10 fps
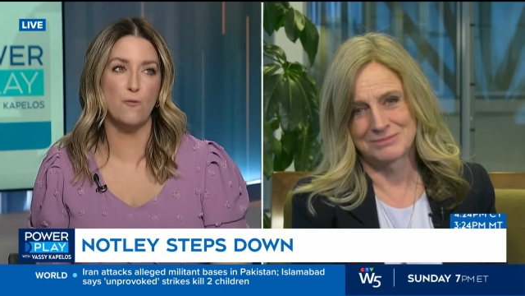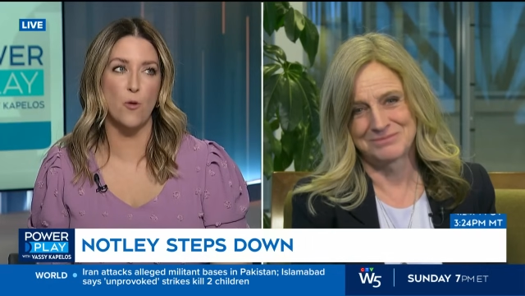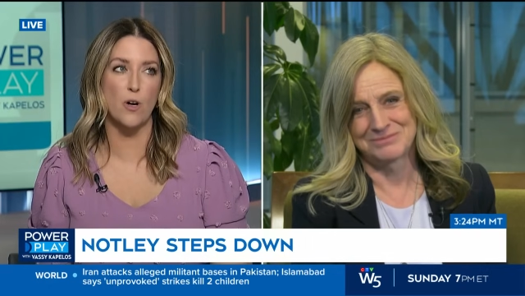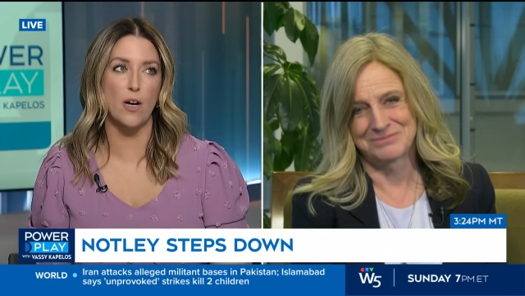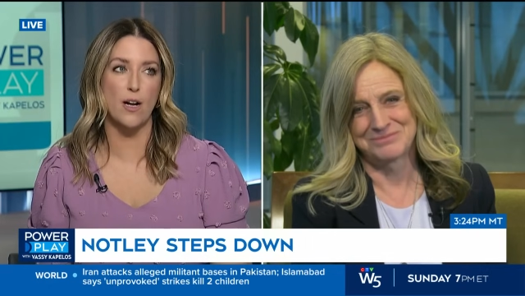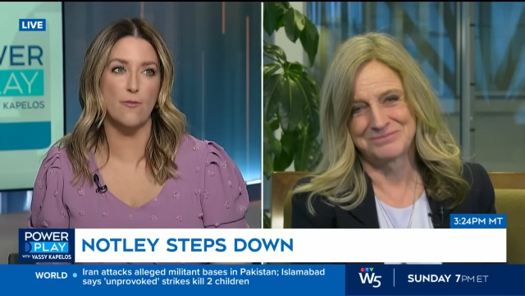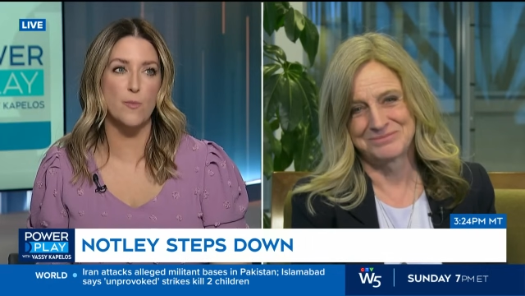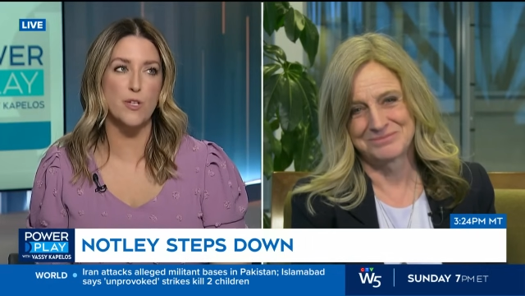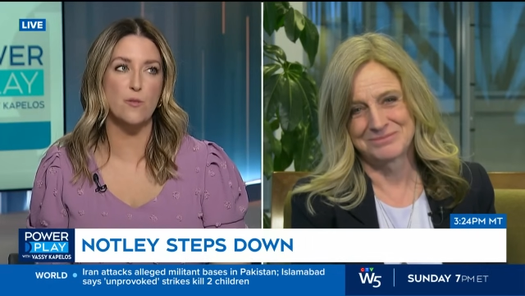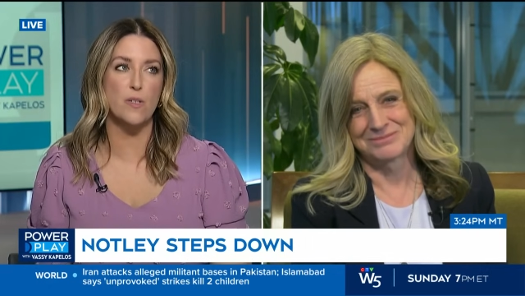Speaker 1: for a
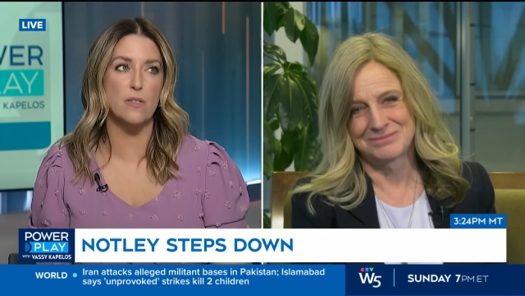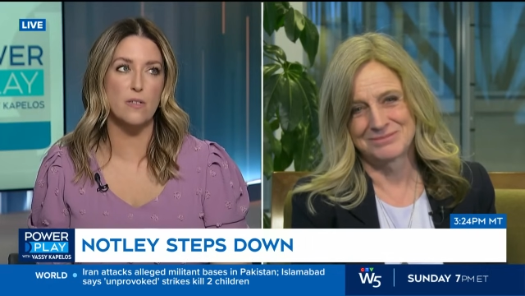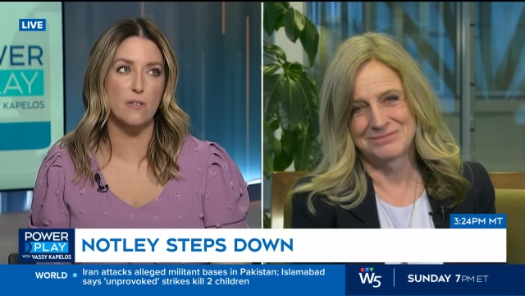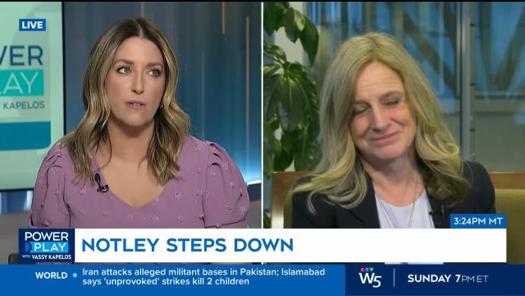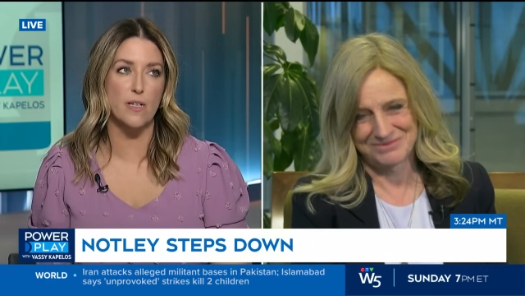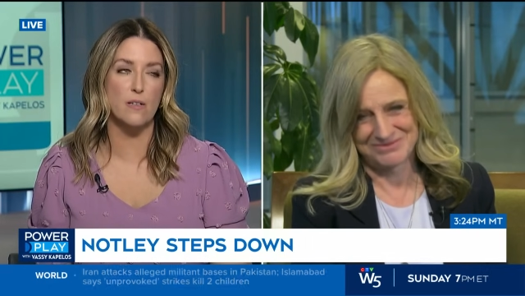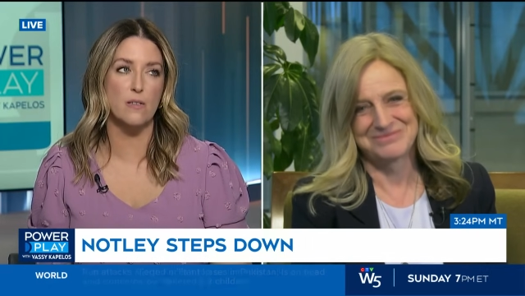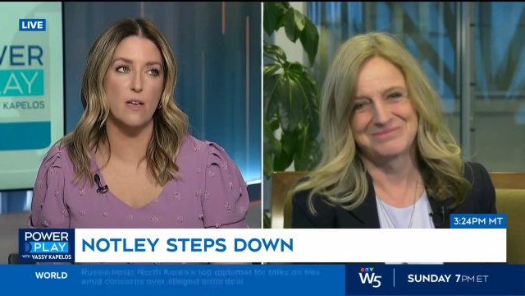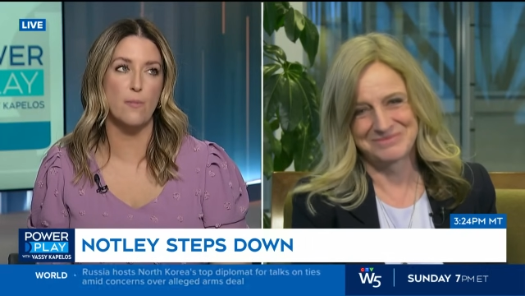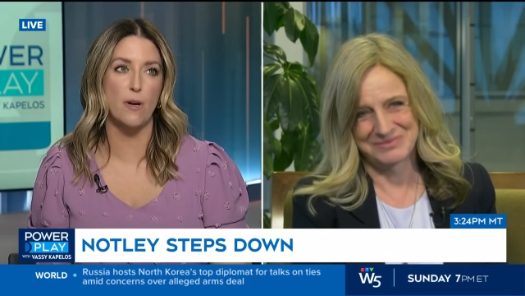government to be
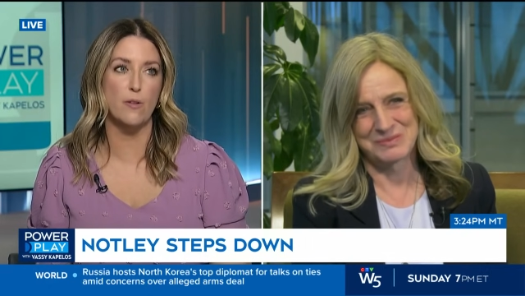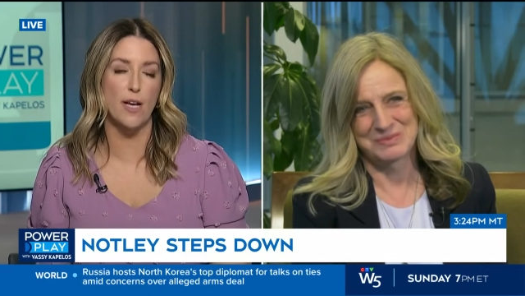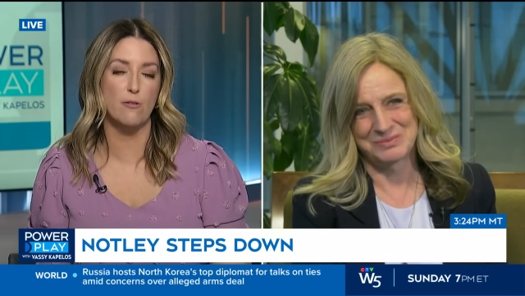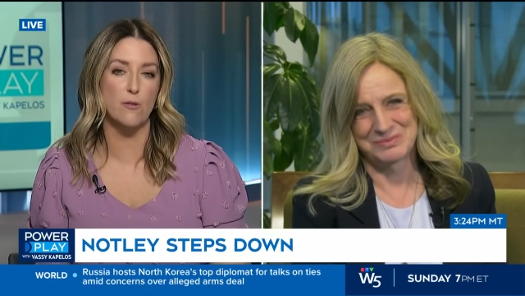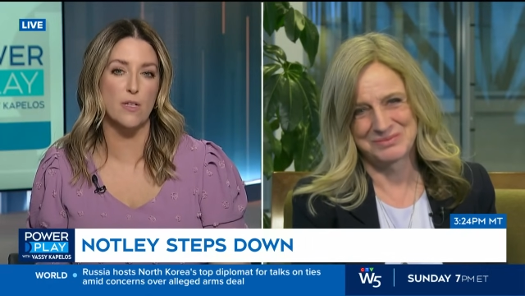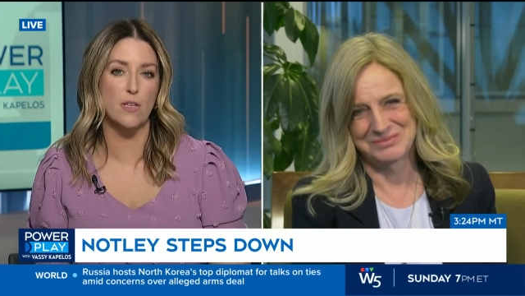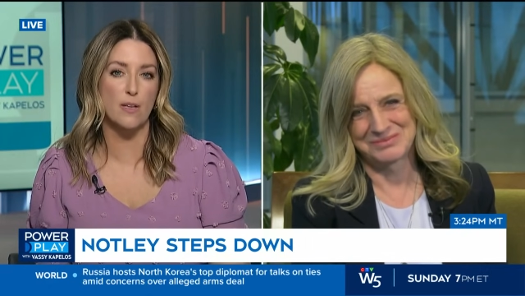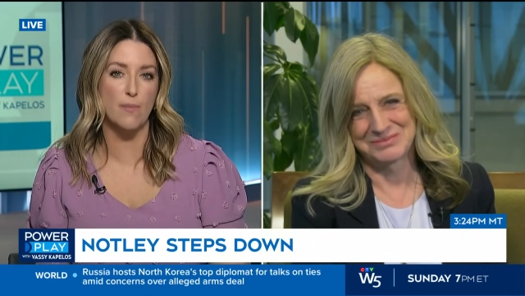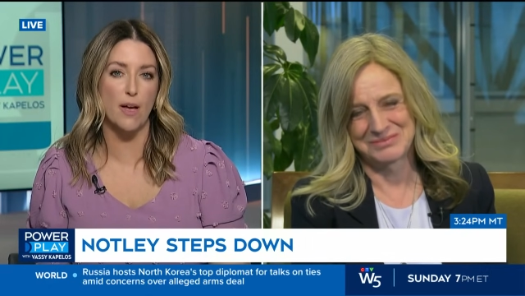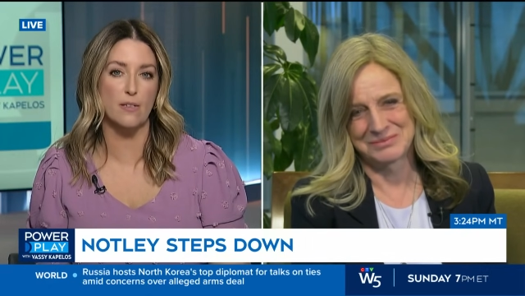serious about countering the
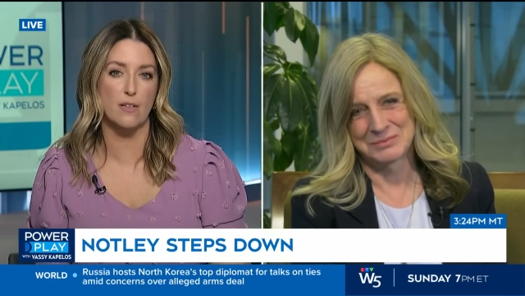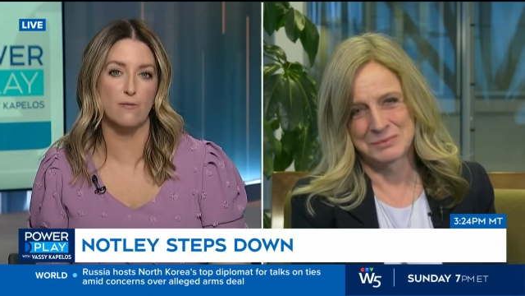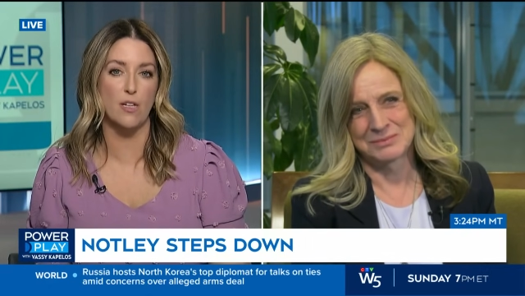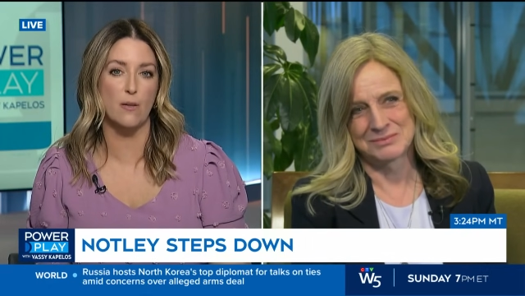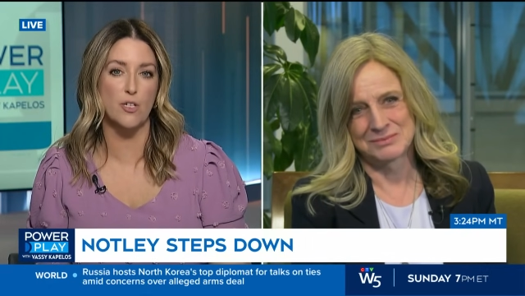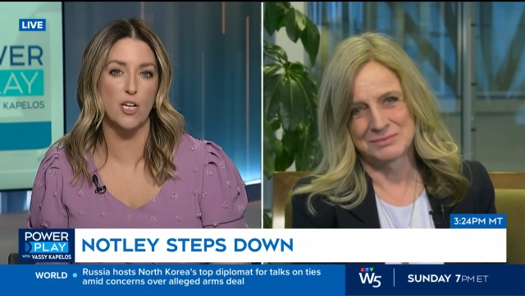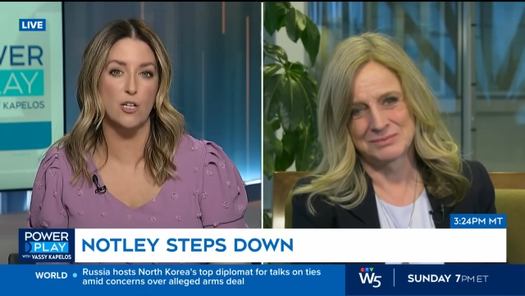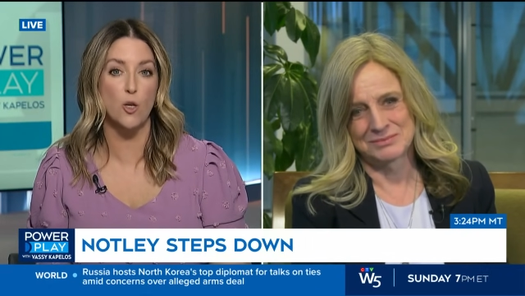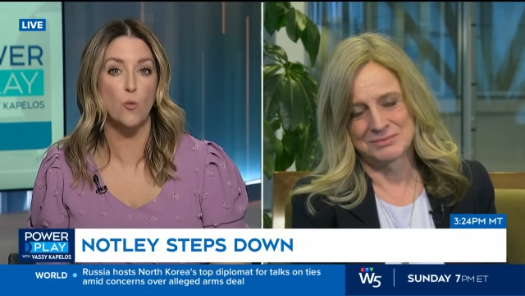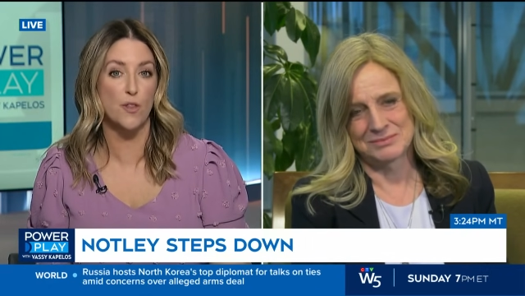impacts of climate
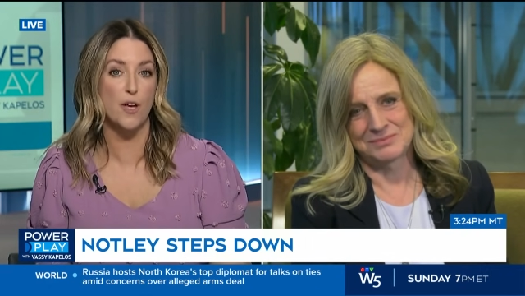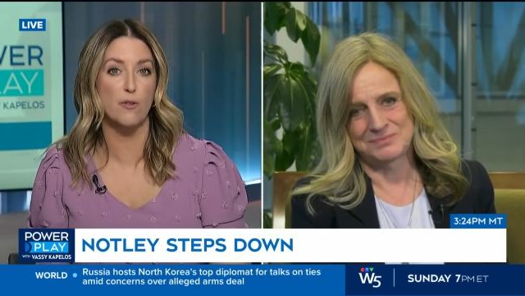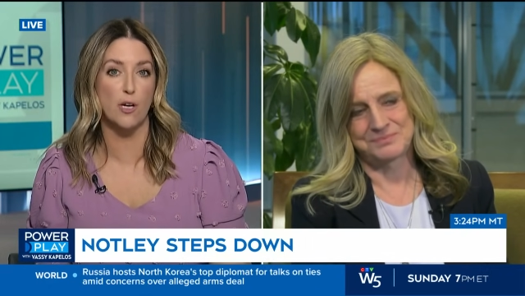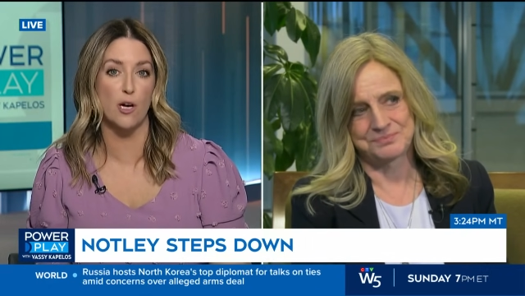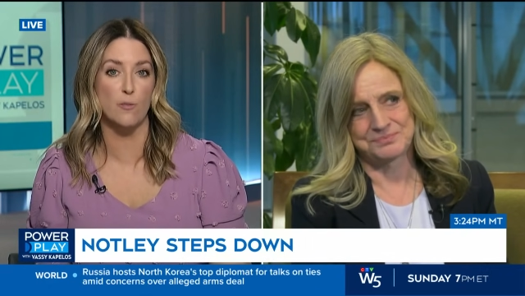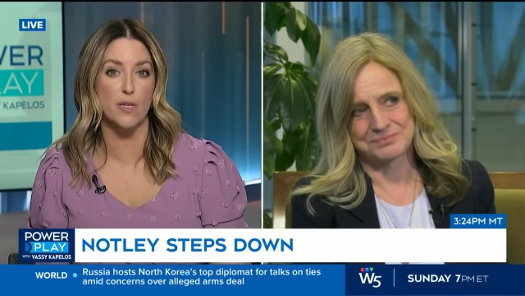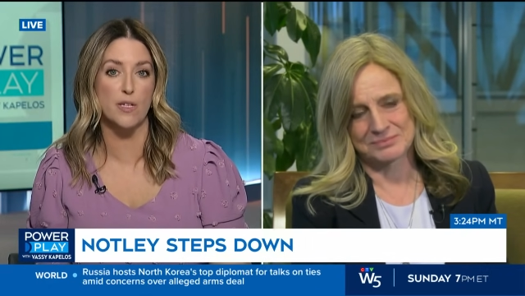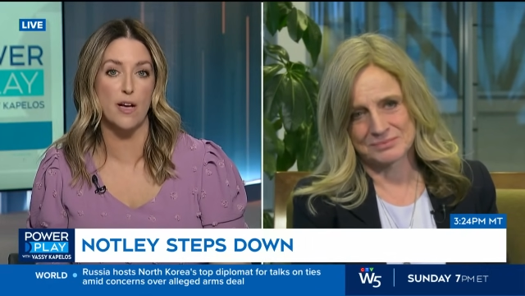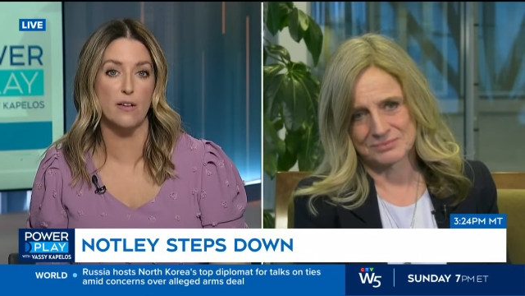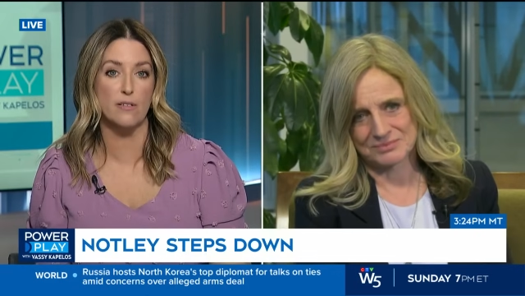change without a carbon
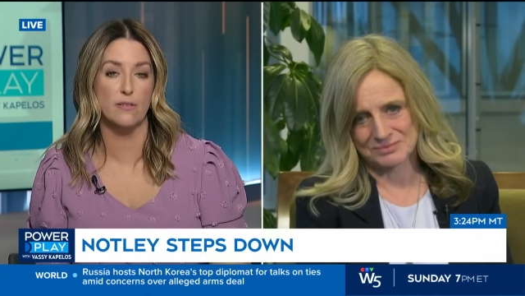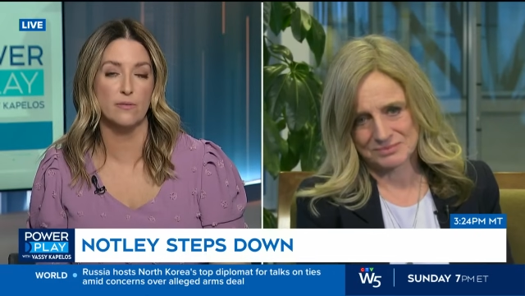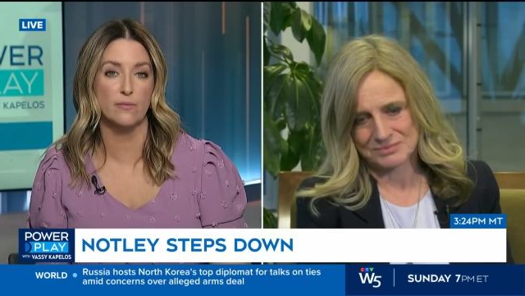tax?